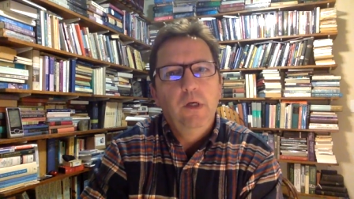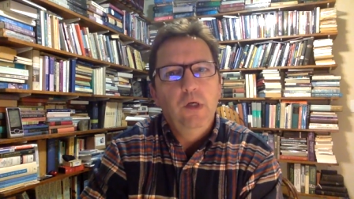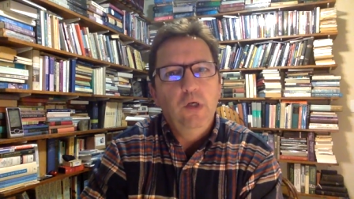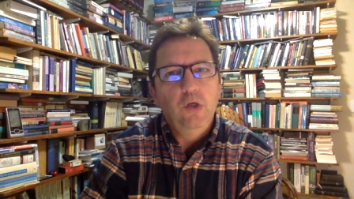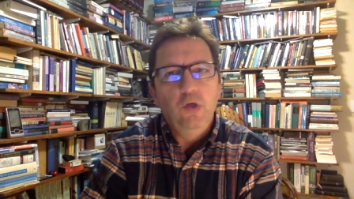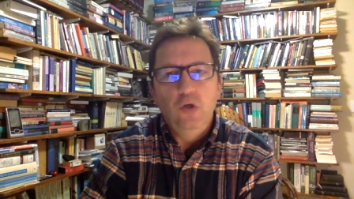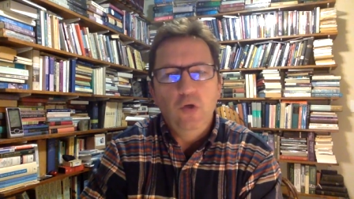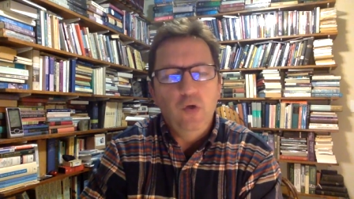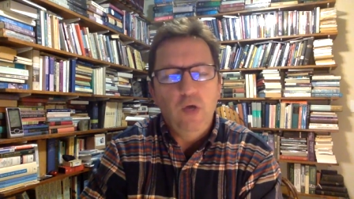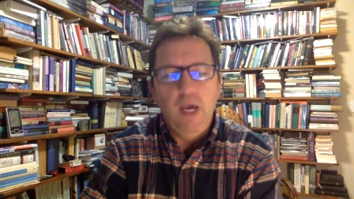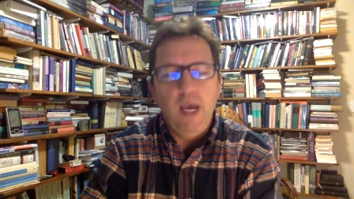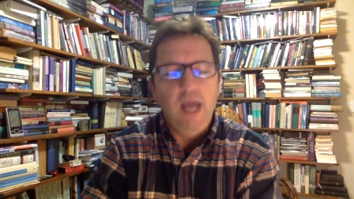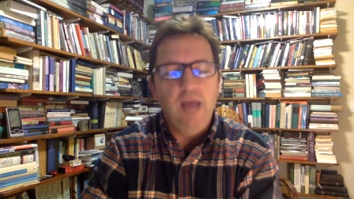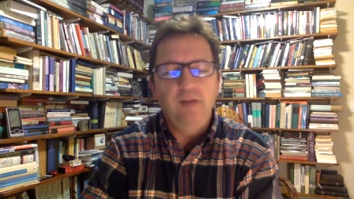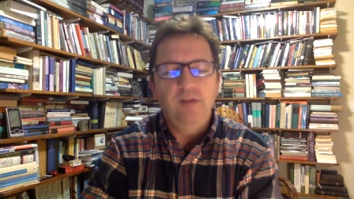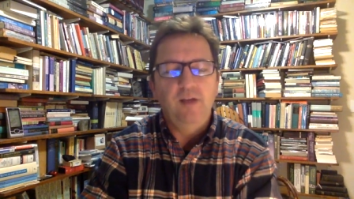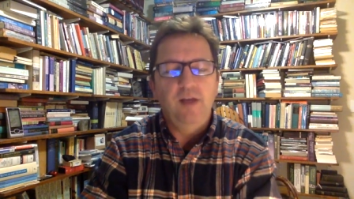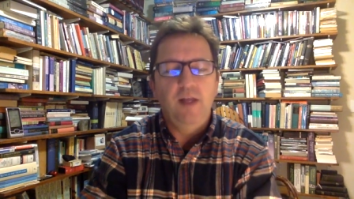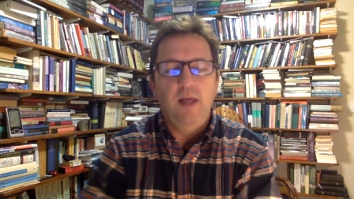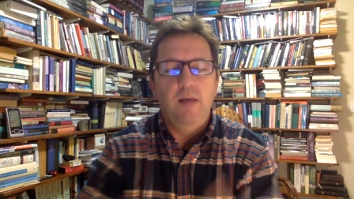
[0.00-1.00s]
You can't
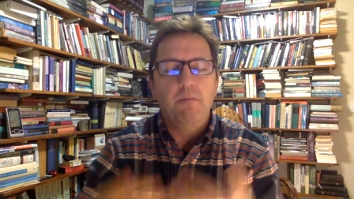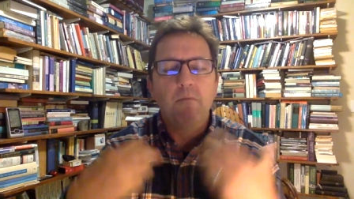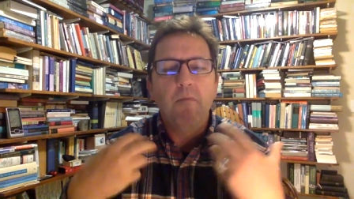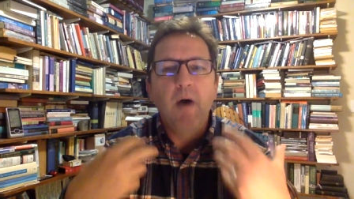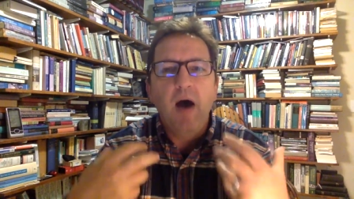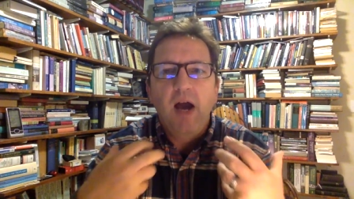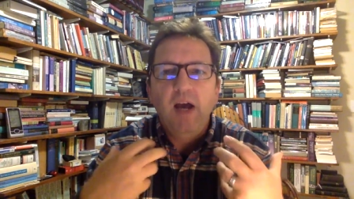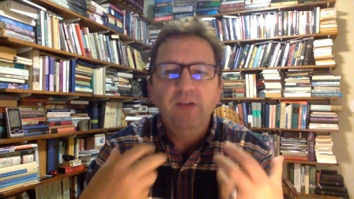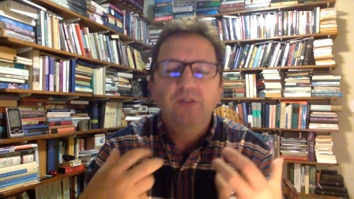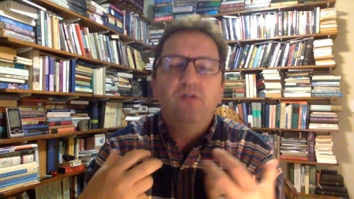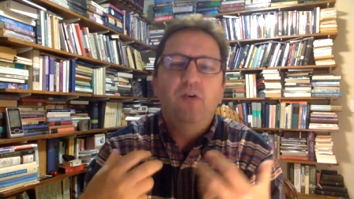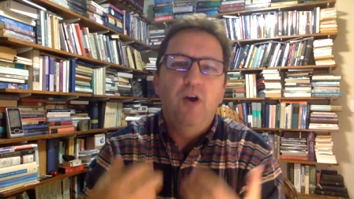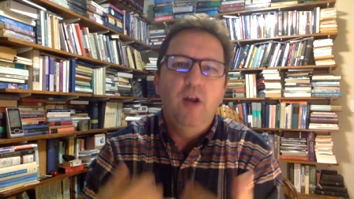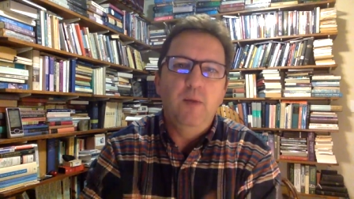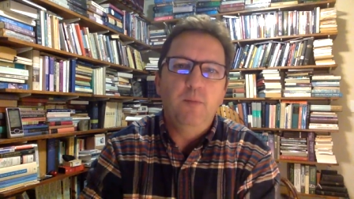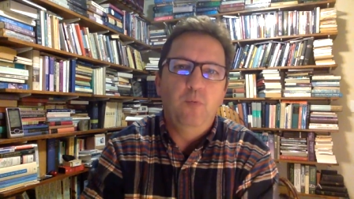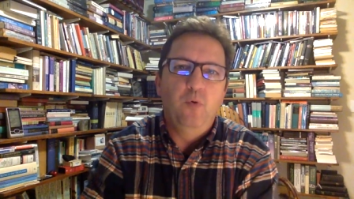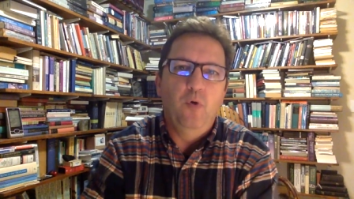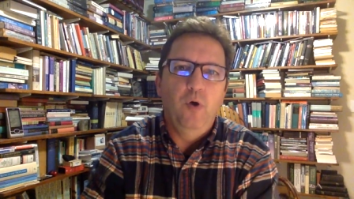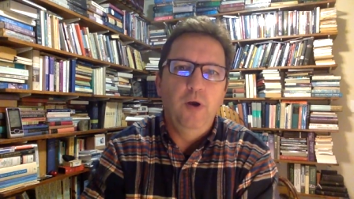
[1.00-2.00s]
say that my
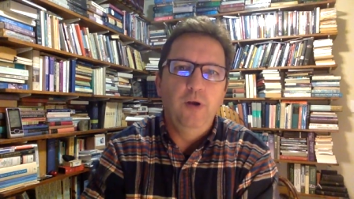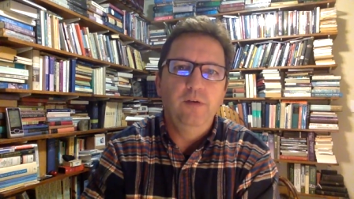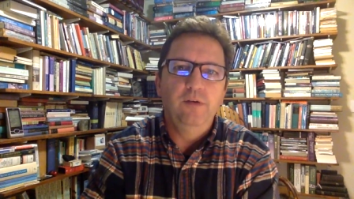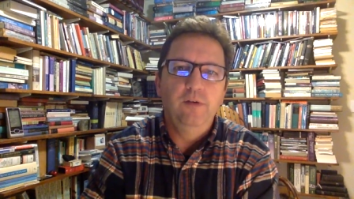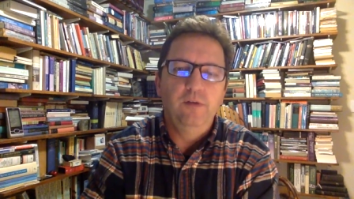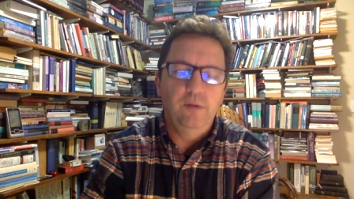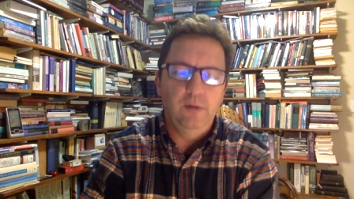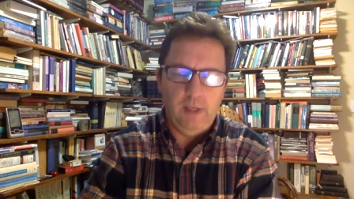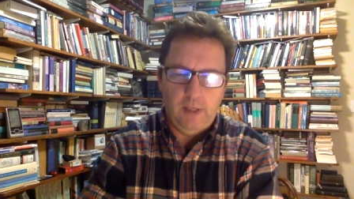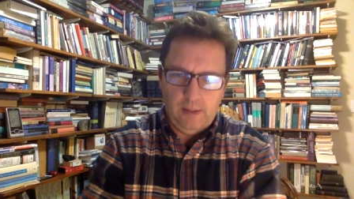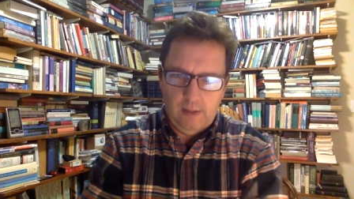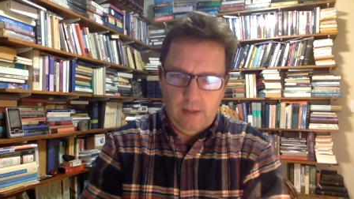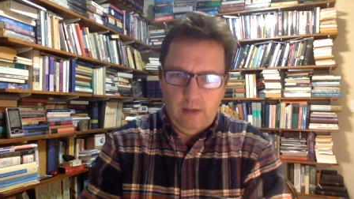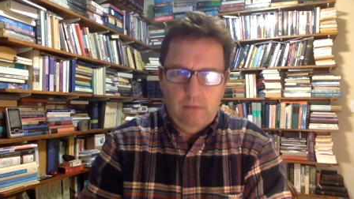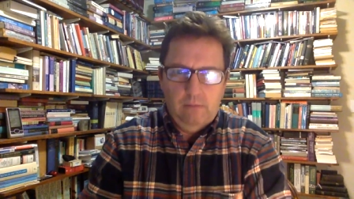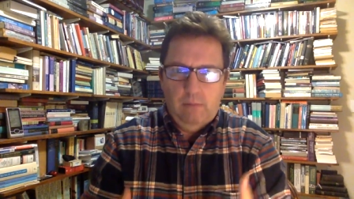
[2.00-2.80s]
starting points, like